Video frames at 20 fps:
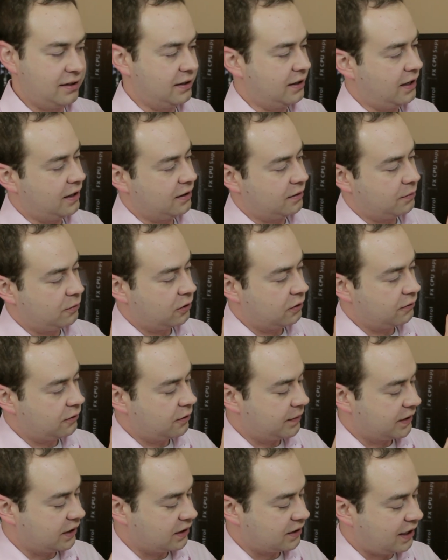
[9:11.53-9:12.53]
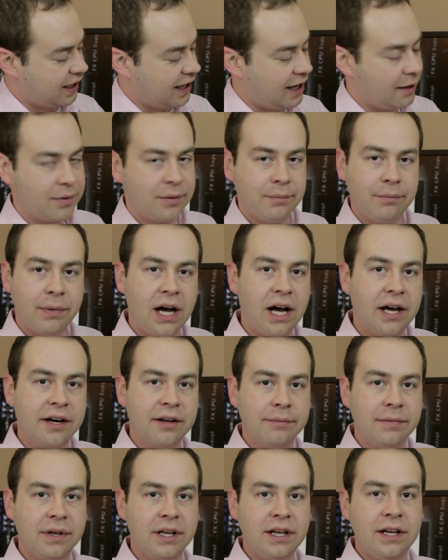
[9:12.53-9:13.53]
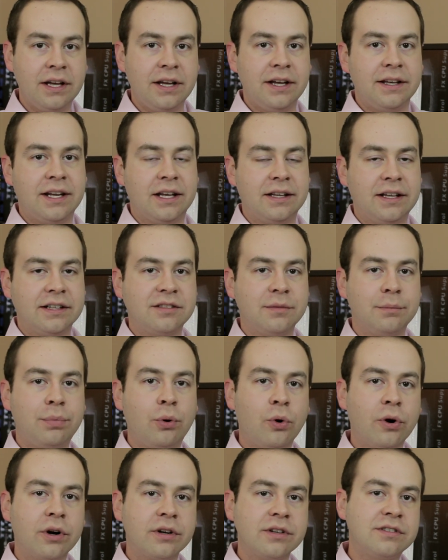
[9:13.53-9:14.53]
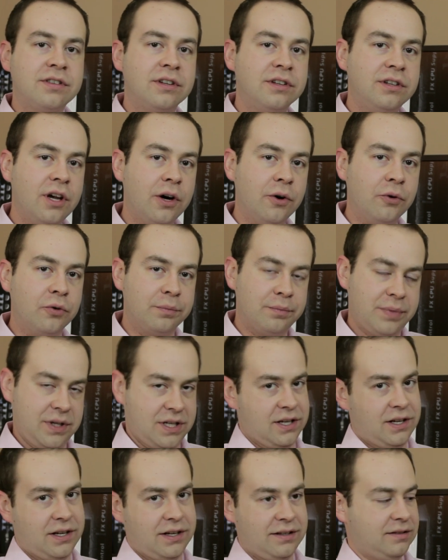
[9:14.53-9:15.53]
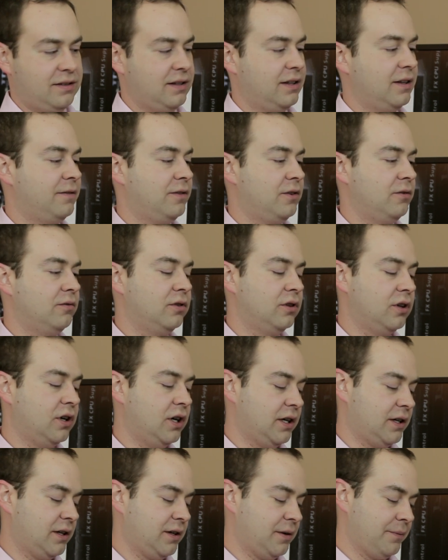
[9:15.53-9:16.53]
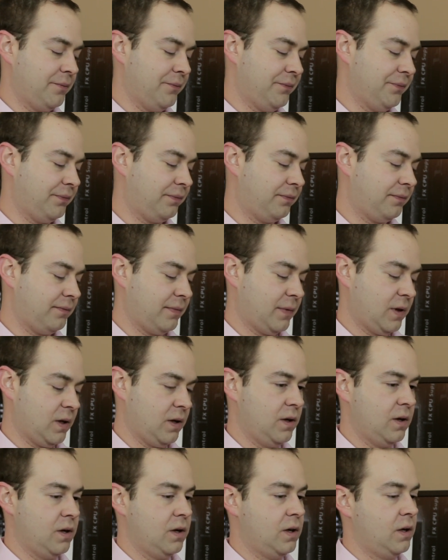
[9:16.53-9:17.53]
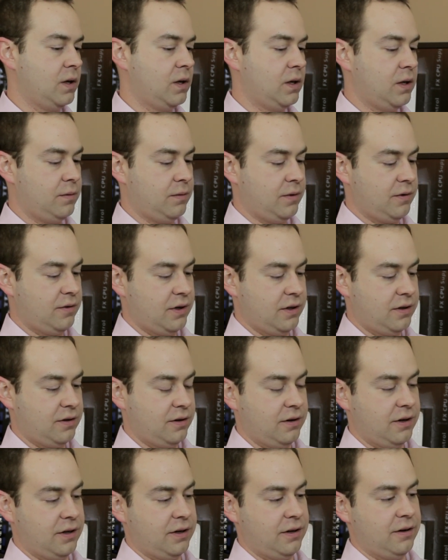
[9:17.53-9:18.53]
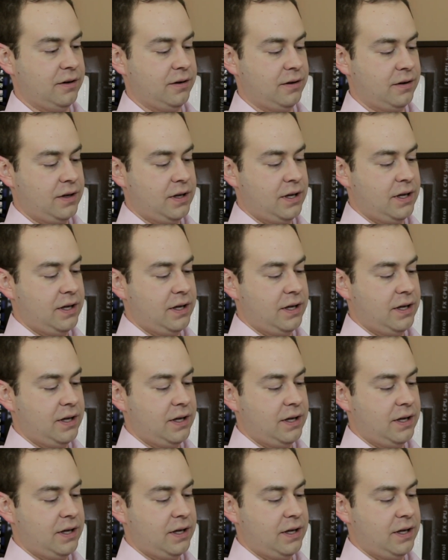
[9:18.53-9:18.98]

It has more room at the top and bottom. Now, that's important to note because if you look, try to turn it here.